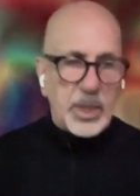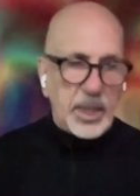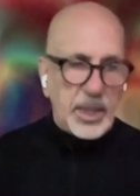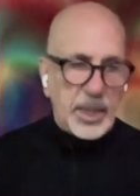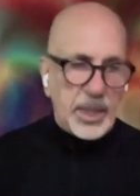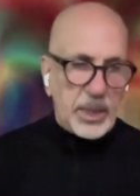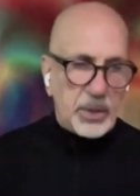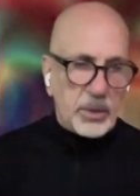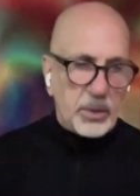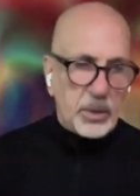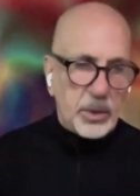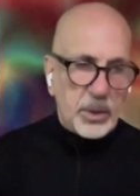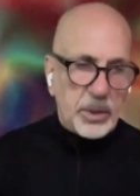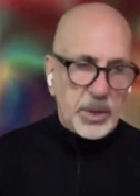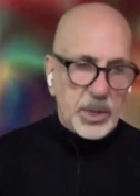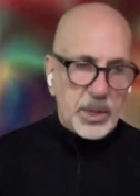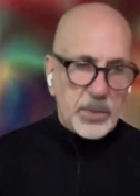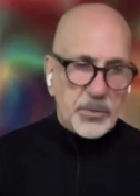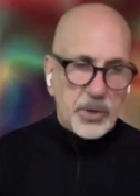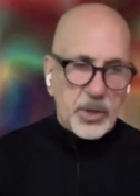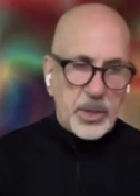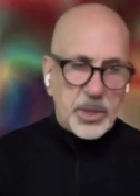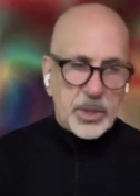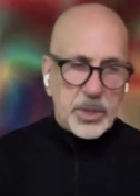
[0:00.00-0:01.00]
on all these
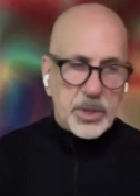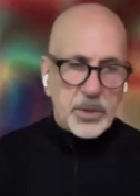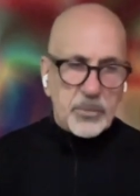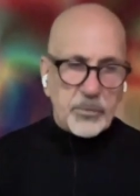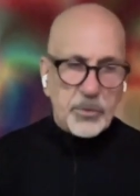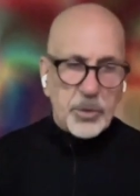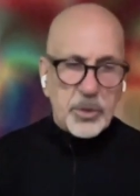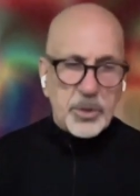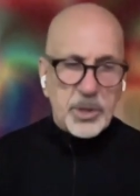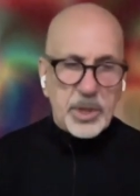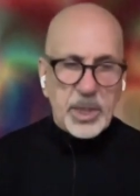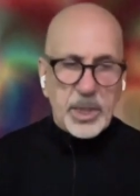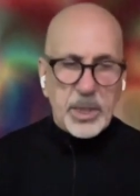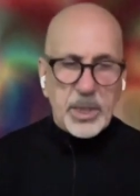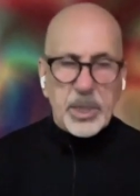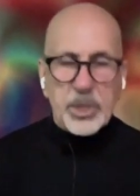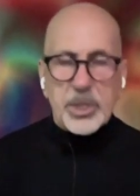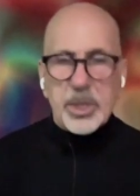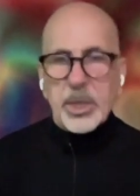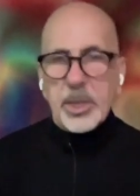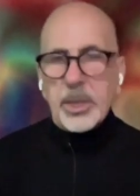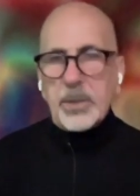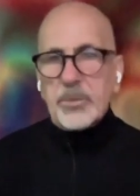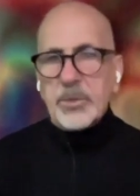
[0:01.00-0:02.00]
various diversity
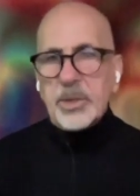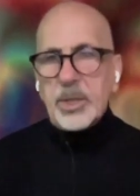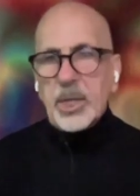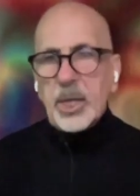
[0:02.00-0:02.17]
initiatives that